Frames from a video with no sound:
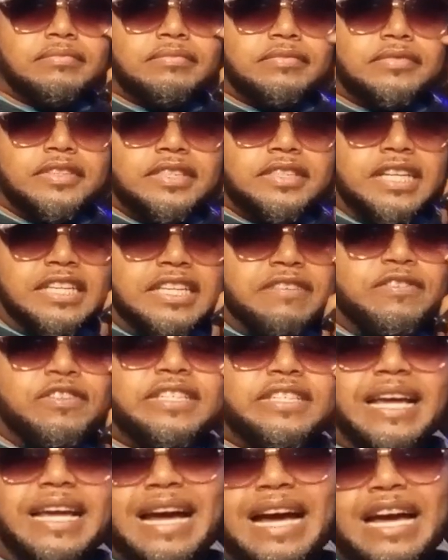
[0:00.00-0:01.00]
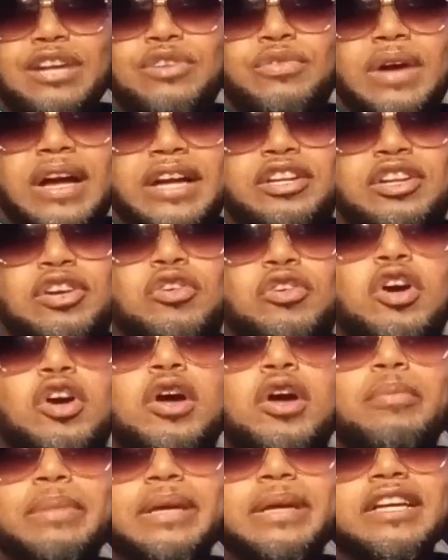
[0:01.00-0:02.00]
And if you say, how do I know?
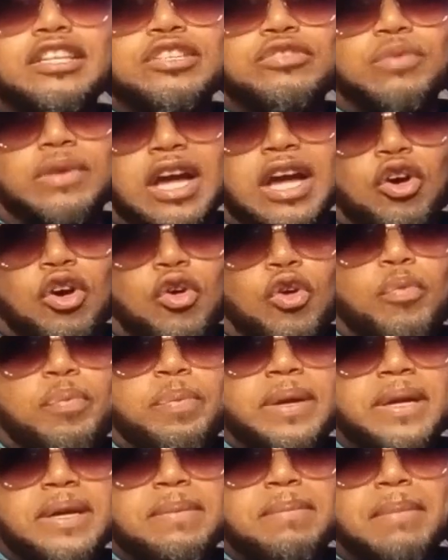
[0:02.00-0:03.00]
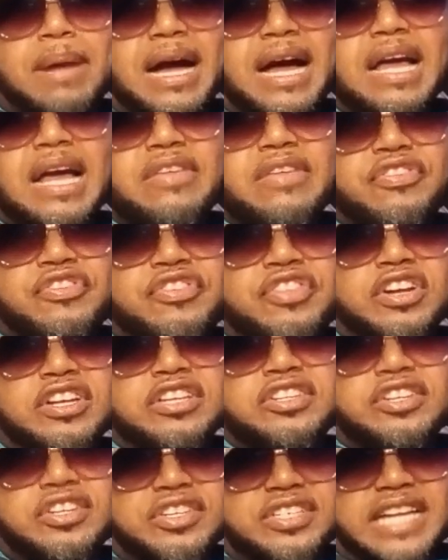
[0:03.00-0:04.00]
Because when I opened my
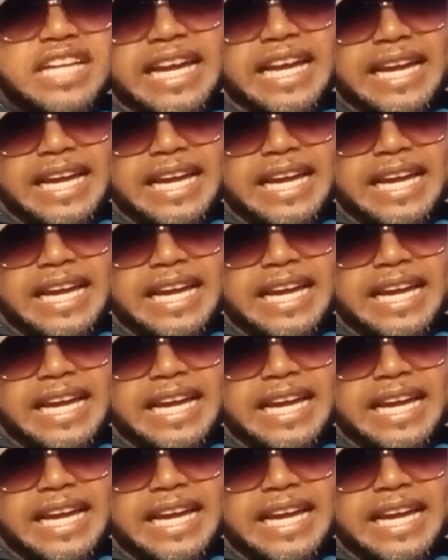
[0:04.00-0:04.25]
Thunder Tank,